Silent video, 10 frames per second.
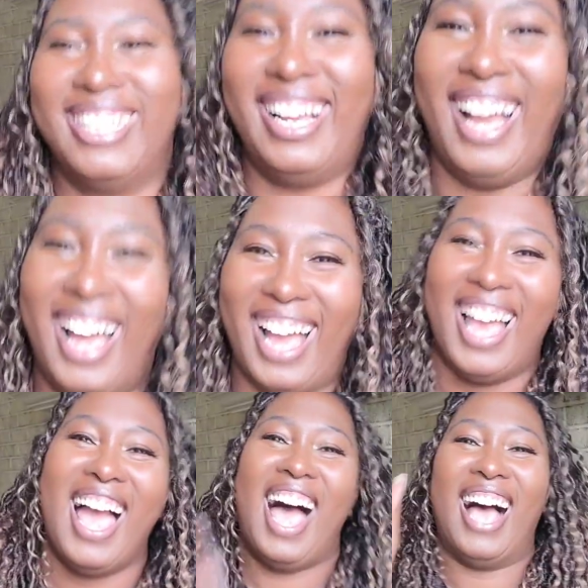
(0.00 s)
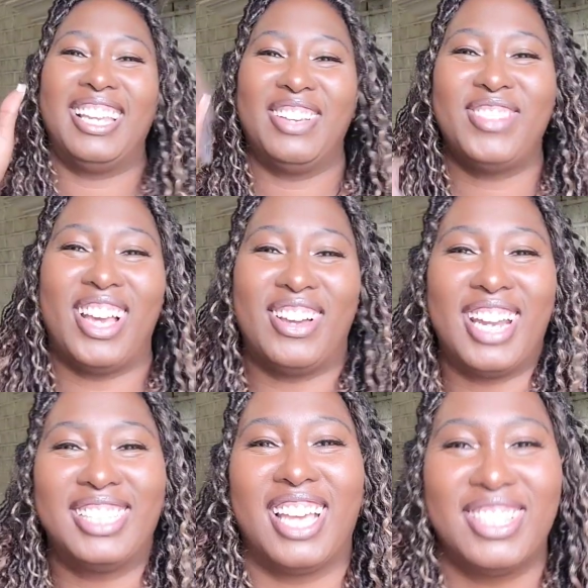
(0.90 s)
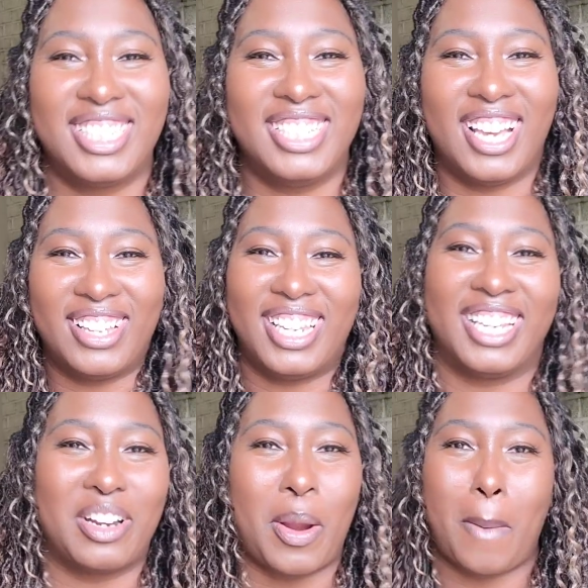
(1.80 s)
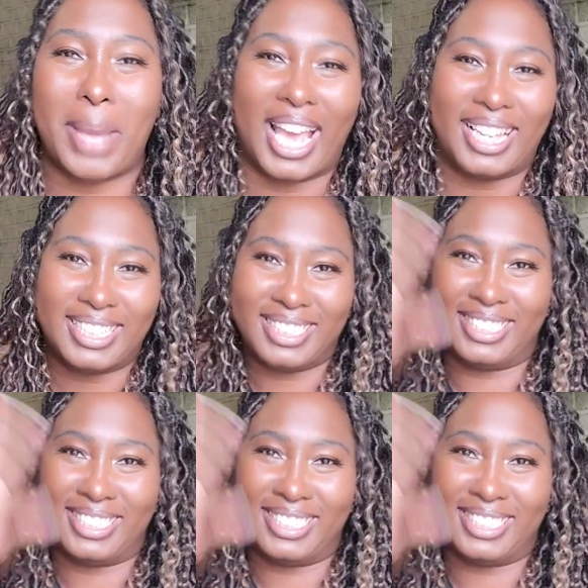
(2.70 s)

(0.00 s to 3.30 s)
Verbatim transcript: I love y'all and I'll talk to y'all later. Bye